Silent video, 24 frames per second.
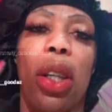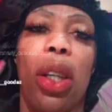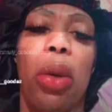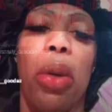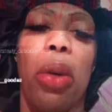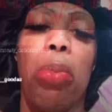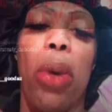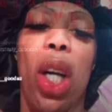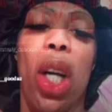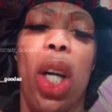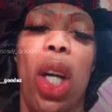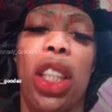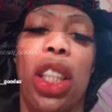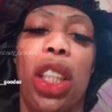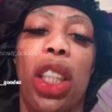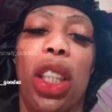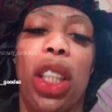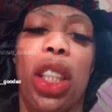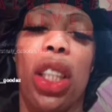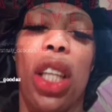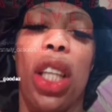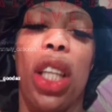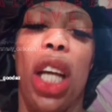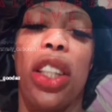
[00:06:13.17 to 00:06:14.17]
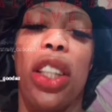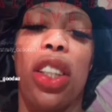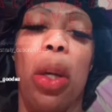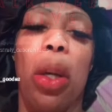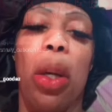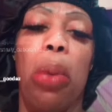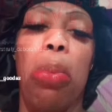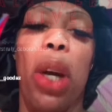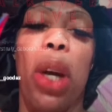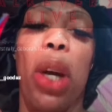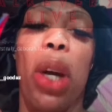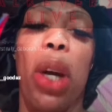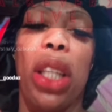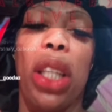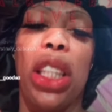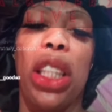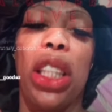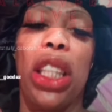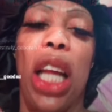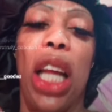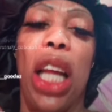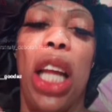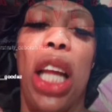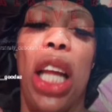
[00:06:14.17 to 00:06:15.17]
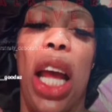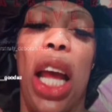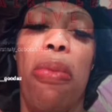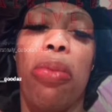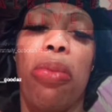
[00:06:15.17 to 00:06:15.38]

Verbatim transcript: But at some point in time,